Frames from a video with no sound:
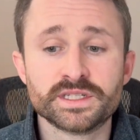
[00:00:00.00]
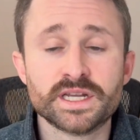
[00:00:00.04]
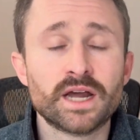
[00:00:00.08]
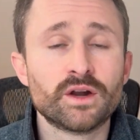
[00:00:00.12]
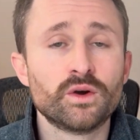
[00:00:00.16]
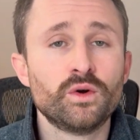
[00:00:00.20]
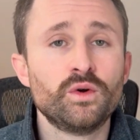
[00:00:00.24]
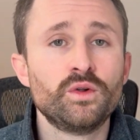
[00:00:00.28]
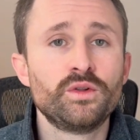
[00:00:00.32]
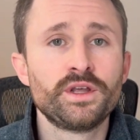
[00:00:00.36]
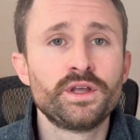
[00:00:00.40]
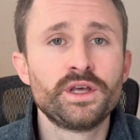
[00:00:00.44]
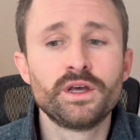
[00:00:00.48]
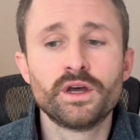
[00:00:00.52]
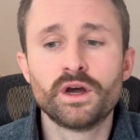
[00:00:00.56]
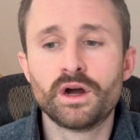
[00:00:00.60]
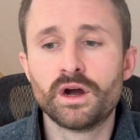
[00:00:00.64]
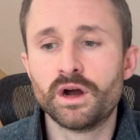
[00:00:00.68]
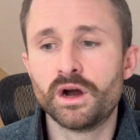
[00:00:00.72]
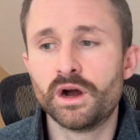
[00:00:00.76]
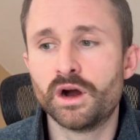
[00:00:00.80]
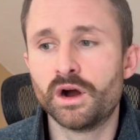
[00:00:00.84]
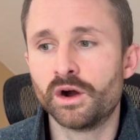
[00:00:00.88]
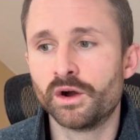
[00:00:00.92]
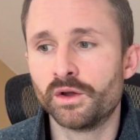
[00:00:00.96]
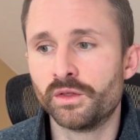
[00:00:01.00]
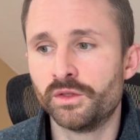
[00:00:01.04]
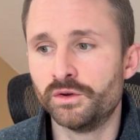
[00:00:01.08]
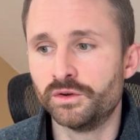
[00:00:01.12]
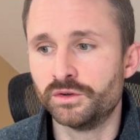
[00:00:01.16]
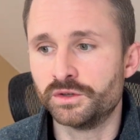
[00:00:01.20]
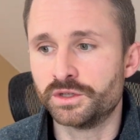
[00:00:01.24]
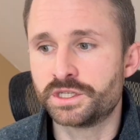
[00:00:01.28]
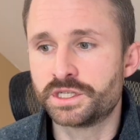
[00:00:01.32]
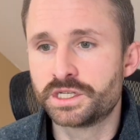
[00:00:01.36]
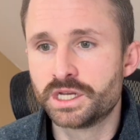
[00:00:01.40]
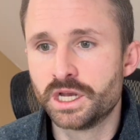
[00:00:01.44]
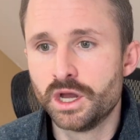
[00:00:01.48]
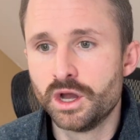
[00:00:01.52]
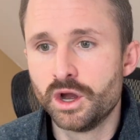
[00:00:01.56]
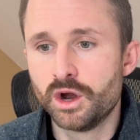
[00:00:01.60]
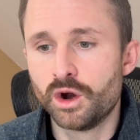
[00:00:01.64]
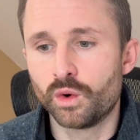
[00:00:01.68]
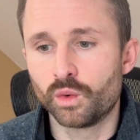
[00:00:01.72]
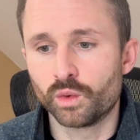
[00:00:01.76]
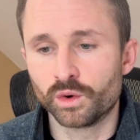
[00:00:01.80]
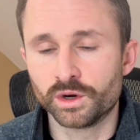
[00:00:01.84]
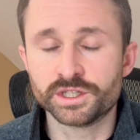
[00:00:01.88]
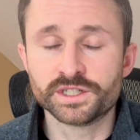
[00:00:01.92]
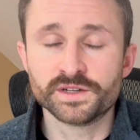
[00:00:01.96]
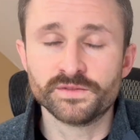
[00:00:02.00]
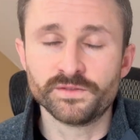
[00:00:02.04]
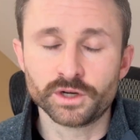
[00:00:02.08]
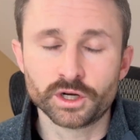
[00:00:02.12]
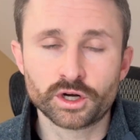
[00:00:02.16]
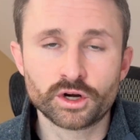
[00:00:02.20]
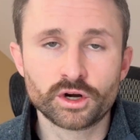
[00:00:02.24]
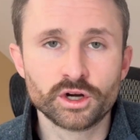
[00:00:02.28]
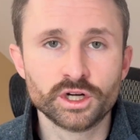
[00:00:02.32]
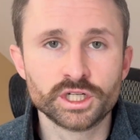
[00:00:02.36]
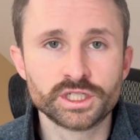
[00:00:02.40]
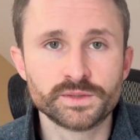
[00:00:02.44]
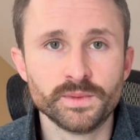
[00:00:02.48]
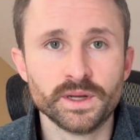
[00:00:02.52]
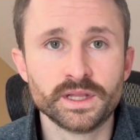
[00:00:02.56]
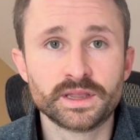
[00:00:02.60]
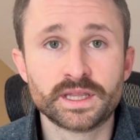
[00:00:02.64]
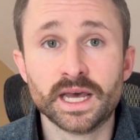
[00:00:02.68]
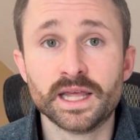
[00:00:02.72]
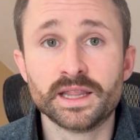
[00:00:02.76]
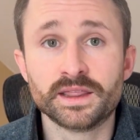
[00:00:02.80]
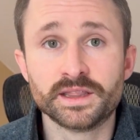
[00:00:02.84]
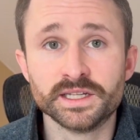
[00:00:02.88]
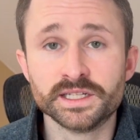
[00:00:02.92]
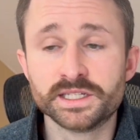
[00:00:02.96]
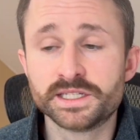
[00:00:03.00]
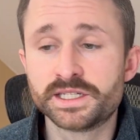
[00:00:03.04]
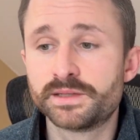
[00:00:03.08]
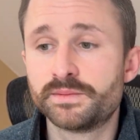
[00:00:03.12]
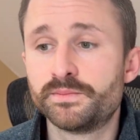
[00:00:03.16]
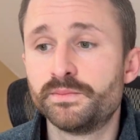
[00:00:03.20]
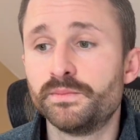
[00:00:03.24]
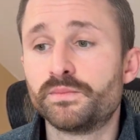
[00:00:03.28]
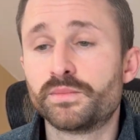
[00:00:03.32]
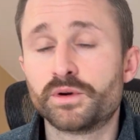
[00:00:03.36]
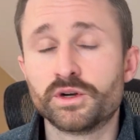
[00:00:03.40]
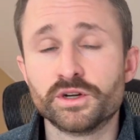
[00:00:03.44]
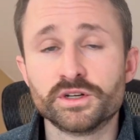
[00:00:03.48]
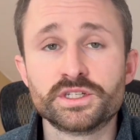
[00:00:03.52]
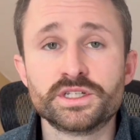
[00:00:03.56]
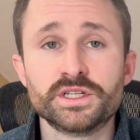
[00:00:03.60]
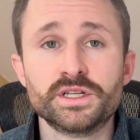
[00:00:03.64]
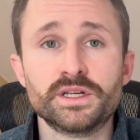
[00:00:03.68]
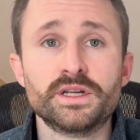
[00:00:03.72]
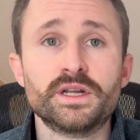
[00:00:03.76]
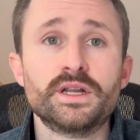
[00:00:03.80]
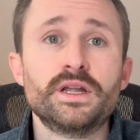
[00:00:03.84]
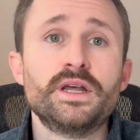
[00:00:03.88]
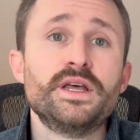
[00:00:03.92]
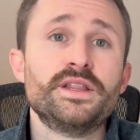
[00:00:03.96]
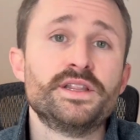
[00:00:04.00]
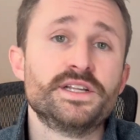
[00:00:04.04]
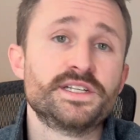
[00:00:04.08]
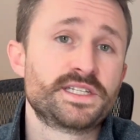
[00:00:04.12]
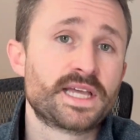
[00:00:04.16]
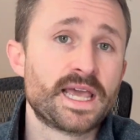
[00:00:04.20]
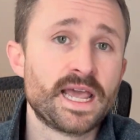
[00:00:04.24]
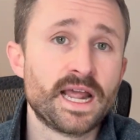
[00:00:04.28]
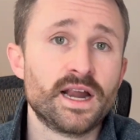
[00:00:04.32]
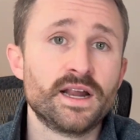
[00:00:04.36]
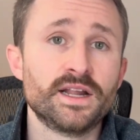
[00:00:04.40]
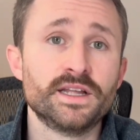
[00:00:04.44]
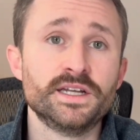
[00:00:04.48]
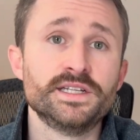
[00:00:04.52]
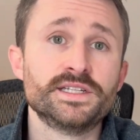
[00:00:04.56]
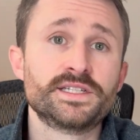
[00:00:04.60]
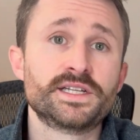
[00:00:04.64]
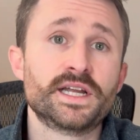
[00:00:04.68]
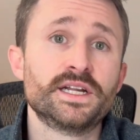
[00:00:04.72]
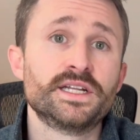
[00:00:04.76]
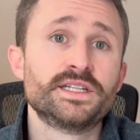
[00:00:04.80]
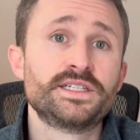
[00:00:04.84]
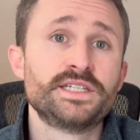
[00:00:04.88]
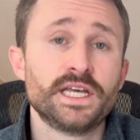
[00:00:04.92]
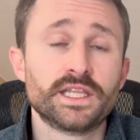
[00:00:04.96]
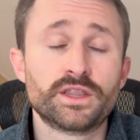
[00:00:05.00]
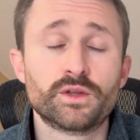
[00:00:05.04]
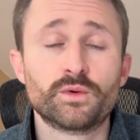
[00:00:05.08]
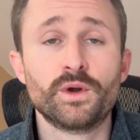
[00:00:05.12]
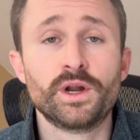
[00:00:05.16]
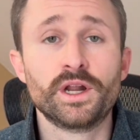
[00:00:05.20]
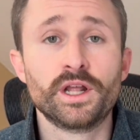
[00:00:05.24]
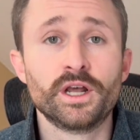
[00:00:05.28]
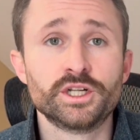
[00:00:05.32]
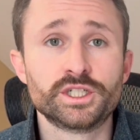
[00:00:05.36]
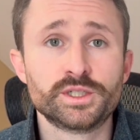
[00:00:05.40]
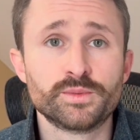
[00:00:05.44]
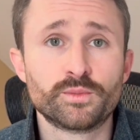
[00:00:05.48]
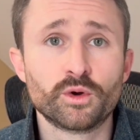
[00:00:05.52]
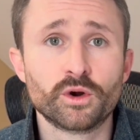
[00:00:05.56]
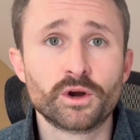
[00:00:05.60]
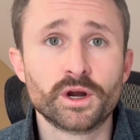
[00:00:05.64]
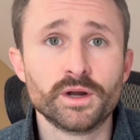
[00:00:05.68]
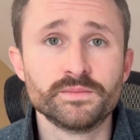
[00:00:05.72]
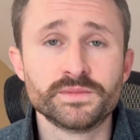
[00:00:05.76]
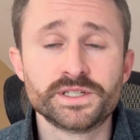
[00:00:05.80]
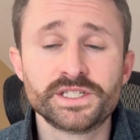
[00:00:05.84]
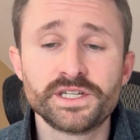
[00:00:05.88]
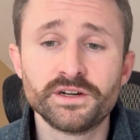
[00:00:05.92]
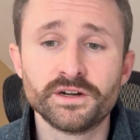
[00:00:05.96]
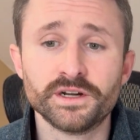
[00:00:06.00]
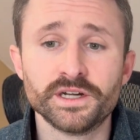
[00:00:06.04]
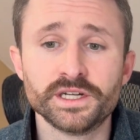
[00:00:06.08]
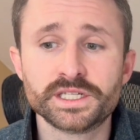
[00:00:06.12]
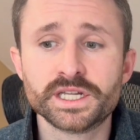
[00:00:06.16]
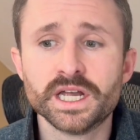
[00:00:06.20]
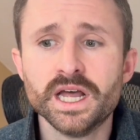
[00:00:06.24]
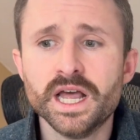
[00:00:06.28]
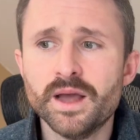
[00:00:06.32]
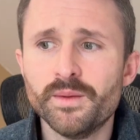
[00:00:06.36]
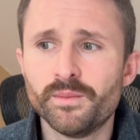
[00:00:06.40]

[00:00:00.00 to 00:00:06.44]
Not only are those words of encouragement that this person, this candidate is going to take the radiology program serious,